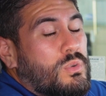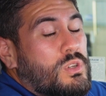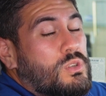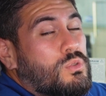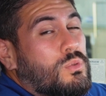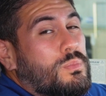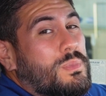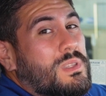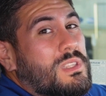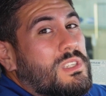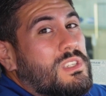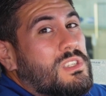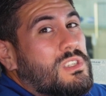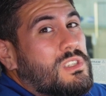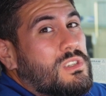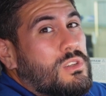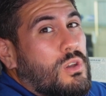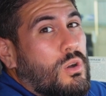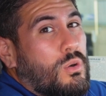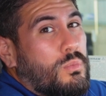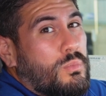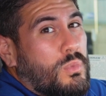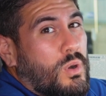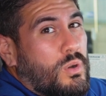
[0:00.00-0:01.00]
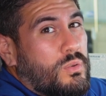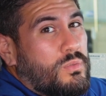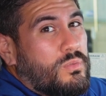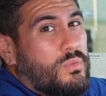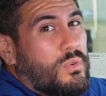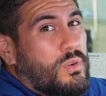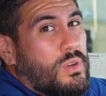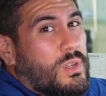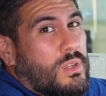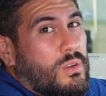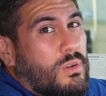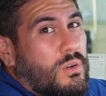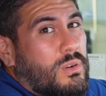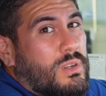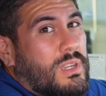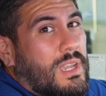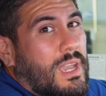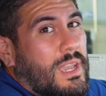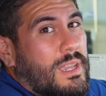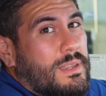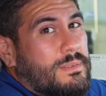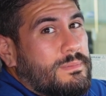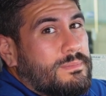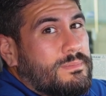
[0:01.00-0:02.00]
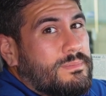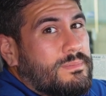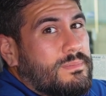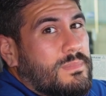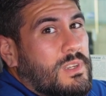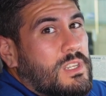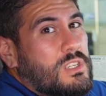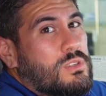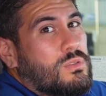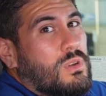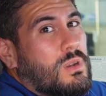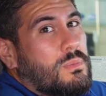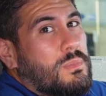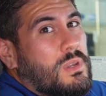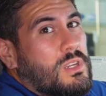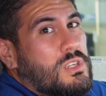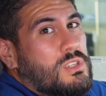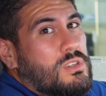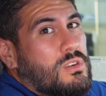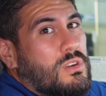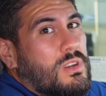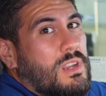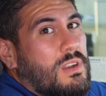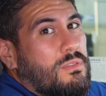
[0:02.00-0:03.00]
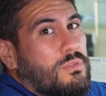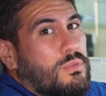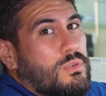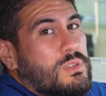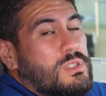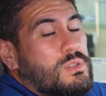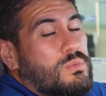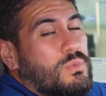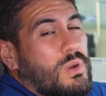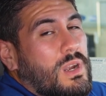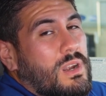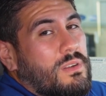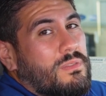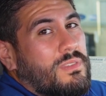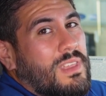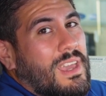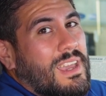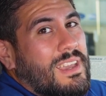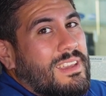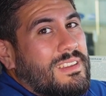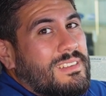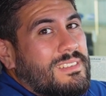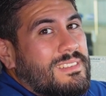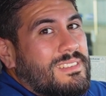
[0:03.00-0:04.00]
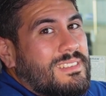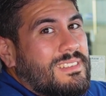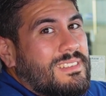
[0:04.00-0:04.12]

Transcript: which will be the snow mode for you, okay? I just want to make sure everyone's aware of that.